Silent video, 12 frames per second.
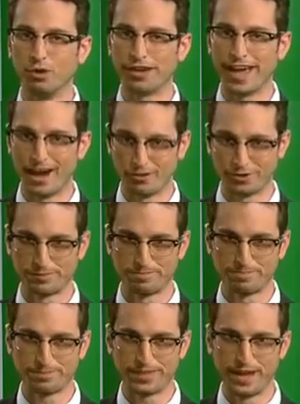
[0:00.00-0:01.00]
work out.
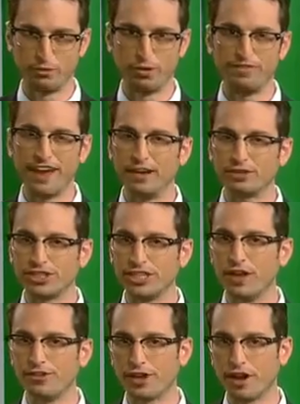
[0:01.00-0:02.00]
And we've now
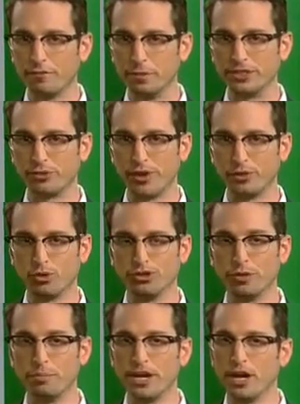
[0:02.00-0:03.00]
seen other governments around the
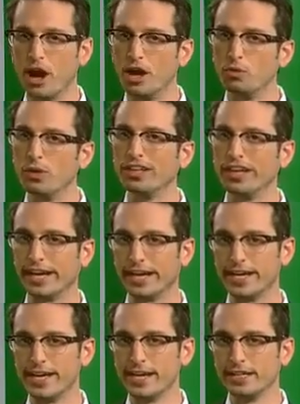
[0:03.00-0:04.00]
world appear unwilling
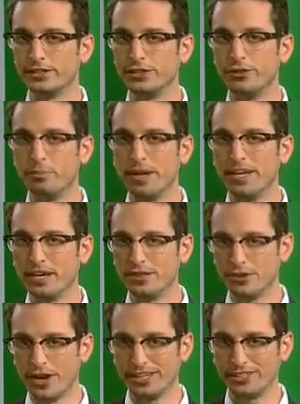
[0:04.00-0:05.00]
to do the bidding of
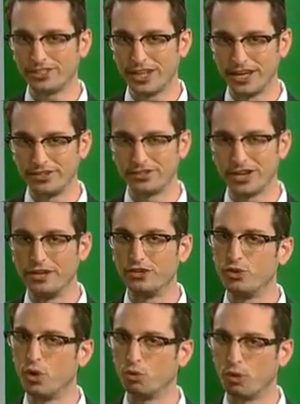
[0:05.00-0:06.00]
the United States and
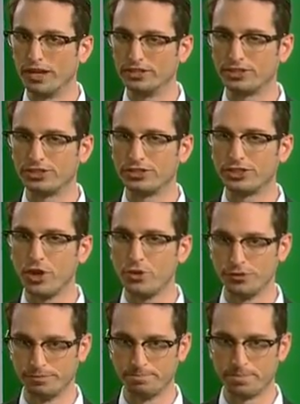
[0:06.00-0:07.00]
to arrest
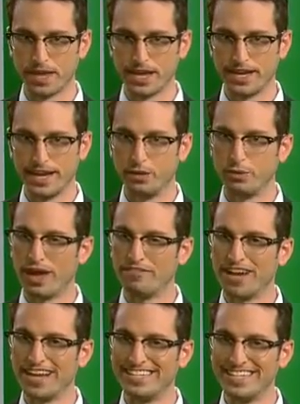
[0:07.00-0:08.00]
Snowden. And we
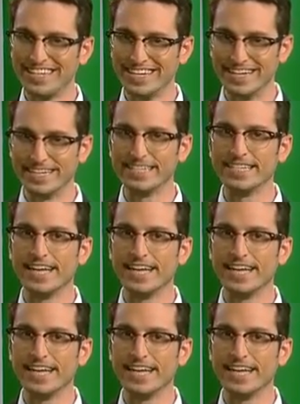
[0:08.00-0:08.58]
have an idea